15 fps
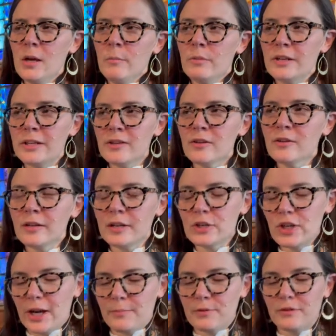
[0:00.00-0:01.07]
But here in
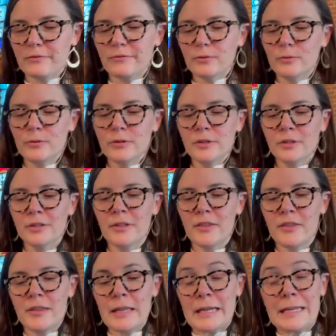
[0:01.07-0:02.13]
chapter 4,
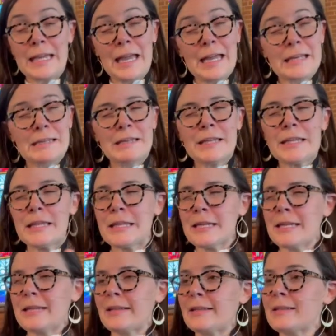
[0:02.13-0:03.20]
again,
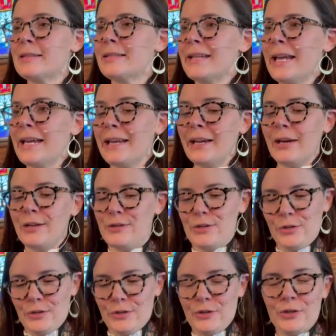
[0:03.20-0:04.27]
things take a
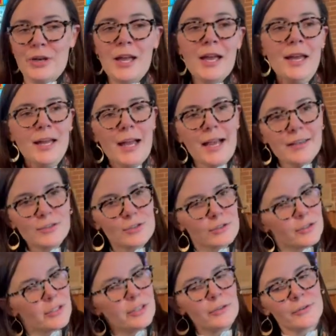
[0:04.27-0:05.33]
turn.
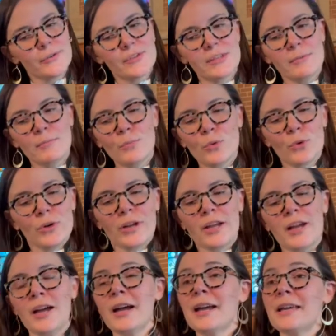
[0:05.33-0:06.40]
Esther hears that
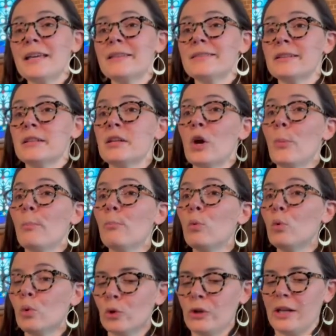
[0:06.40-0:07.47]
Mordecai is in
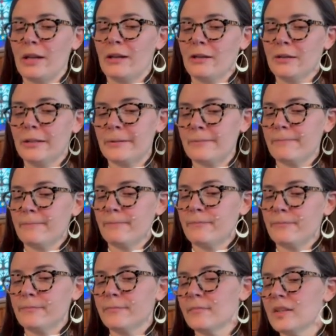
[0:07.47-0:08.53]
mourning,
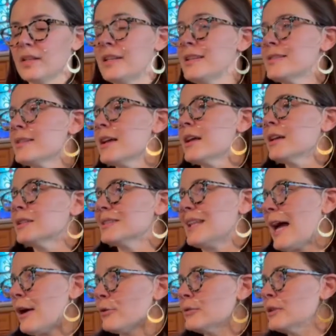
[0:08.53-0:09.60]
that he's
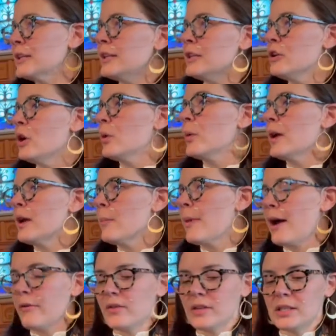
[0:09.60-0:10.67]
loudly going
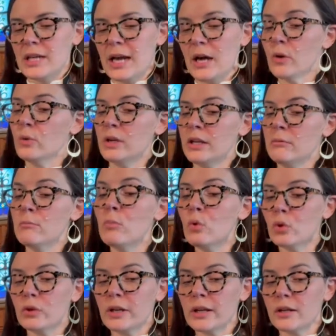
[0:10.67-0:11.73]
about the town in
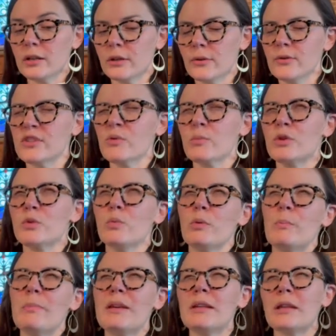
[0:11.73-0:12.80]
mourning clothes, which
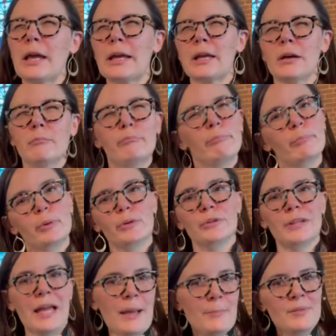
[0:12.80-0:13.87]
would be like a
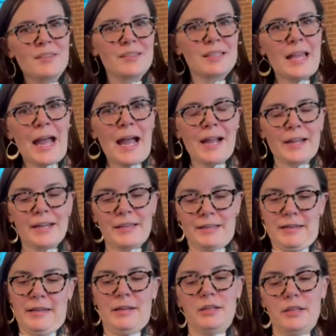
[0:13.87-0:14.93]
burlap sack,
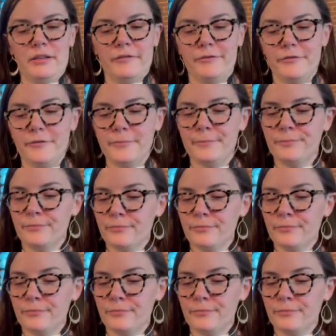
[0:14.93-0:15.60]
kind of.